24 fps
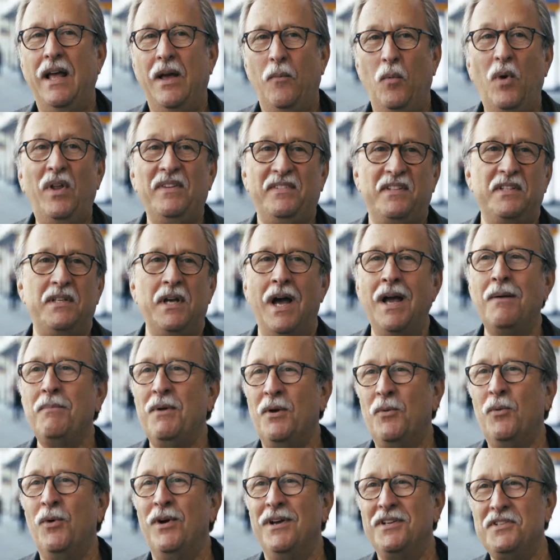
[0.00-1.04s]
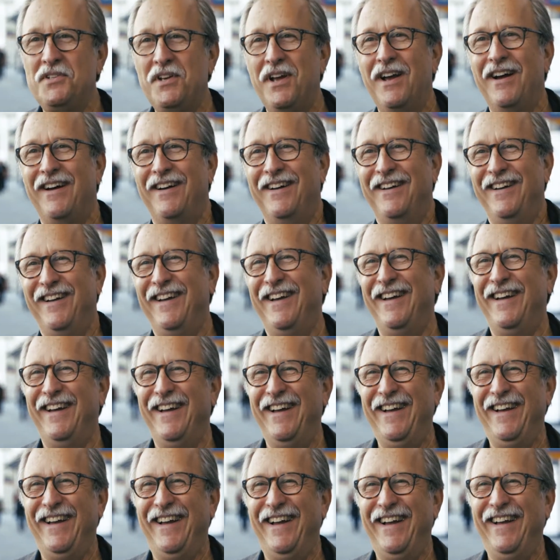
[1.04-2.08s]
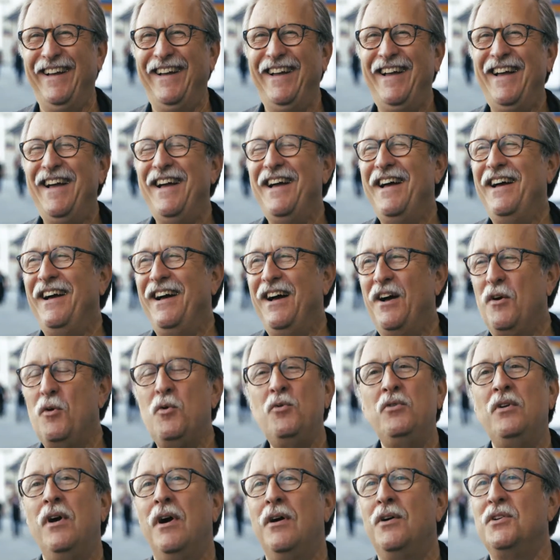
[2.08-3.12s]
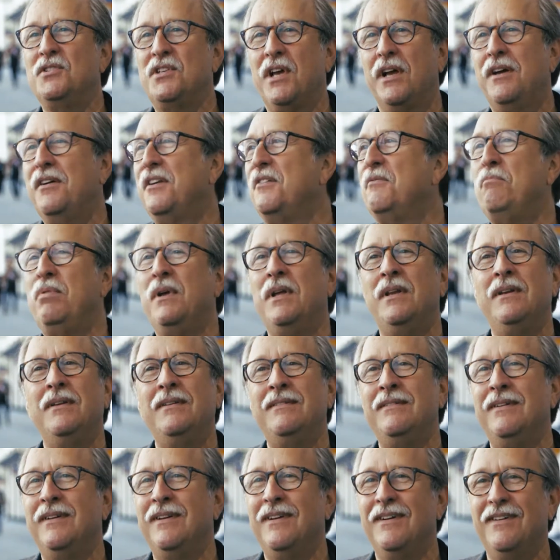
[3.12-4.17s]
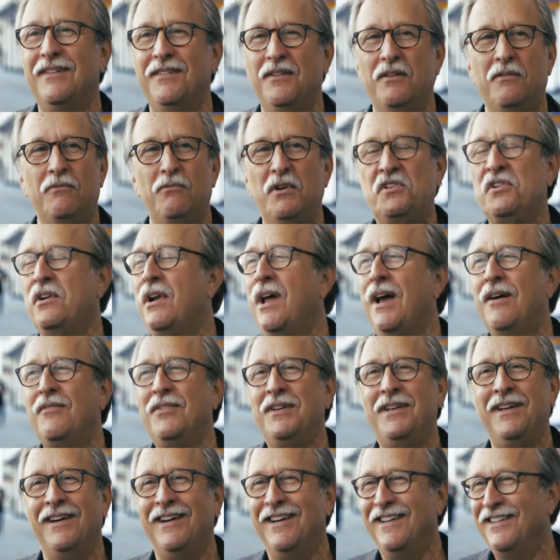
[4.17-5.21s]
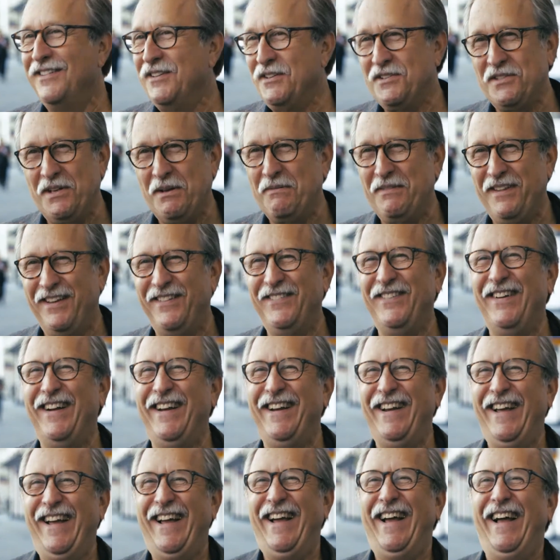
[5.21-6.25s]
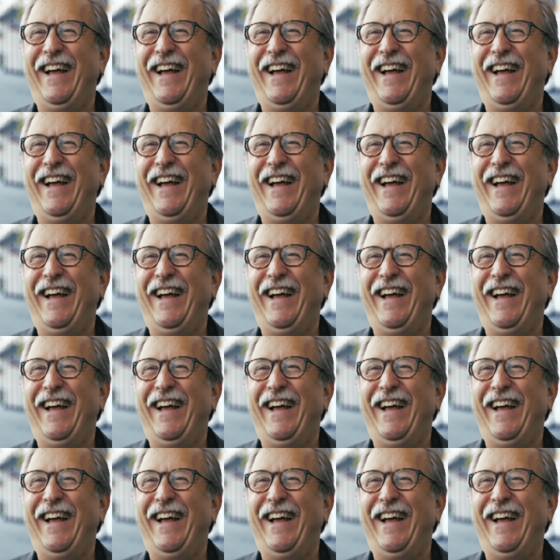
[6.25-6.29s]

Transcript: Well, at the time it was, yeah. Who knows? I could have been, you know, Richard Avedon or something, right?